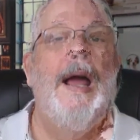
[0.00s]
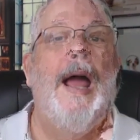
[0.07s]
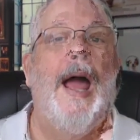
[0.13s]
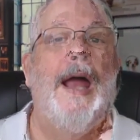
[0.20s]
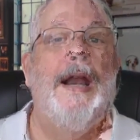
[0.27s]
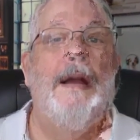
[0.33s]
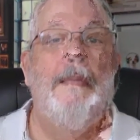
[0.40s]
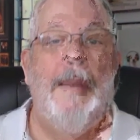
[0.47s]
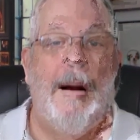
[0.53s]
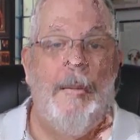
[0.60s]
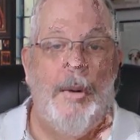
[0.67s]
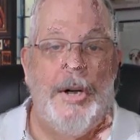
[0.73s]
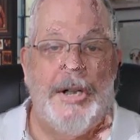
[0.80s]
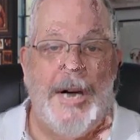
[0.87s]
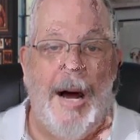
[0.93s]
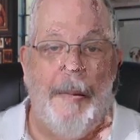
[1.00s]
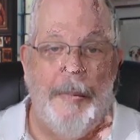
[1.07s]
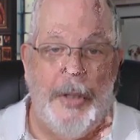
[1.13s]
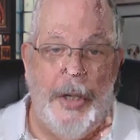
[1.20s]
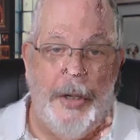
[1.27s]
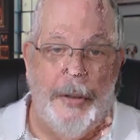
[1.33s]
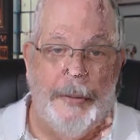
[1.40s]
and the memories
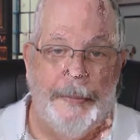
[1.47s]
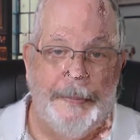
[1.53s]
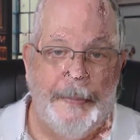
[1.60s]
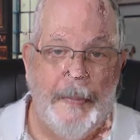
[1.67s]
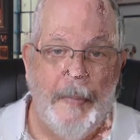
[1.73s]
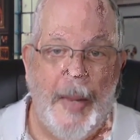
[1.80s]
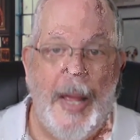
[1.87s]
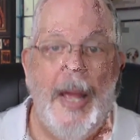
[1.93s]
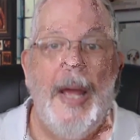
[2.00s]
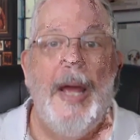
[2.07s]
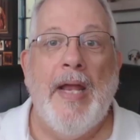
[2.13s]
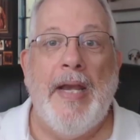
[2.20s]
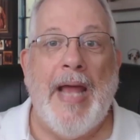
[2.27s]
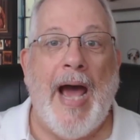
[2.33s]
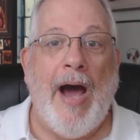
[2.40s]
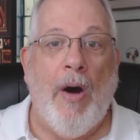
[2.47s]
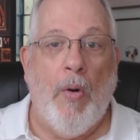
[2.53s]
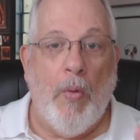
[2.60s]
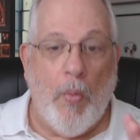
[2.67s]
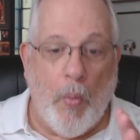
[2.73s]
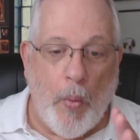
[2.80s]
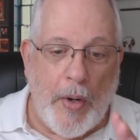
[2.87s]
come to you.
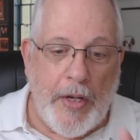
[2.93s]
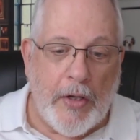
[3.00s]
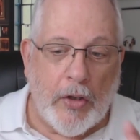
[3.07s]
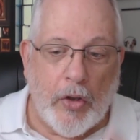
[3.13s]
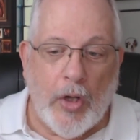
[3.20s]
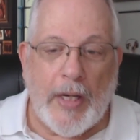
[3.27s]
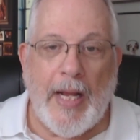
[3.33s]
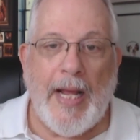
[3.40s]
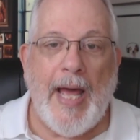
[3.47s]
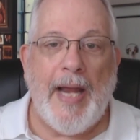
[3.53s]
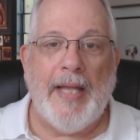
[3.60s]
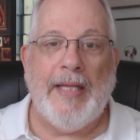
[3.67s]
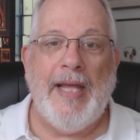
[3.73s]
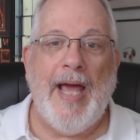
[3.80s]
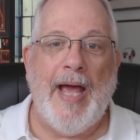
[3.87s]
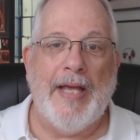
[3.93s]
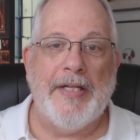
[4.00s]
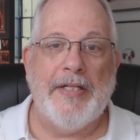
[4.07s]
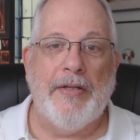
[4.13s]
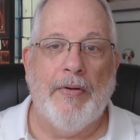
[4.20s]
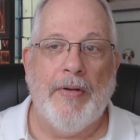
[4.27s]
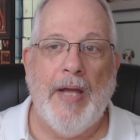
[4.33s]
Now, when you're looking at a
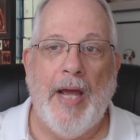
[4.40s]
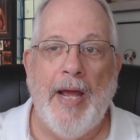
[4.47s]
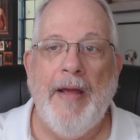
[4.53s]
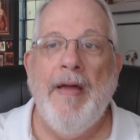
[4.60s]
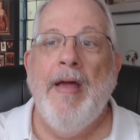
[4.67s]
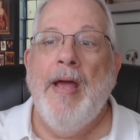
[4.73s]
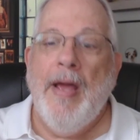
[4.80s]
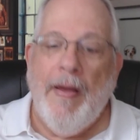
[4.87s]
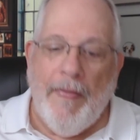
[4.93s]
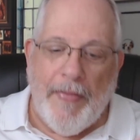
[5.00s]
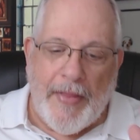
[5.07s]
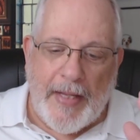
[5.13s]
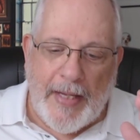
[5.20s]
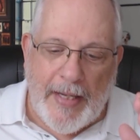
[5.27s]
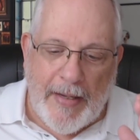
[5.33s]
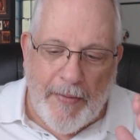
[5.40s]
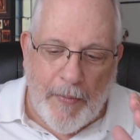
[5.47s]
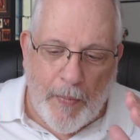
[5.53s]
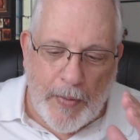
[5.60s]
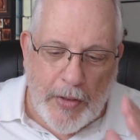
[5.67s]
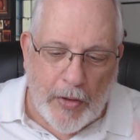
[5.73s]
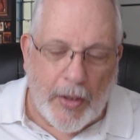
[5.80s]
test, okay,
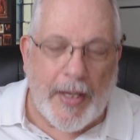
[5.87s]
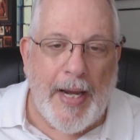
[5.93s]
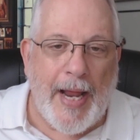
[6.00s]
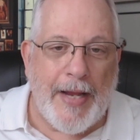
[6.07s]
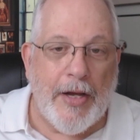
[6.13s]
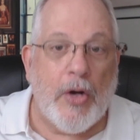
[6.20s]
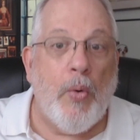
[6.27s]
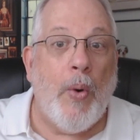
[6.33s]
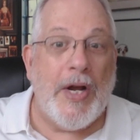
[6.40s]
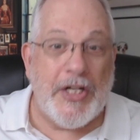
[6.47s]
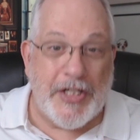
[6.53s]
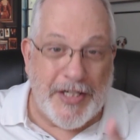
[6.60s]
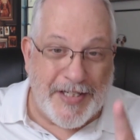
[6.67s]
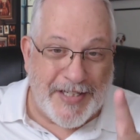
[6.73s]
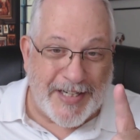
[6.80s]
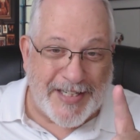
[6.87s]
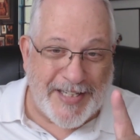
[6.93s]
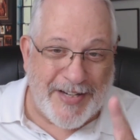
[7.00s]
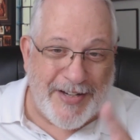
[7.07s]
when you're looking at your questions,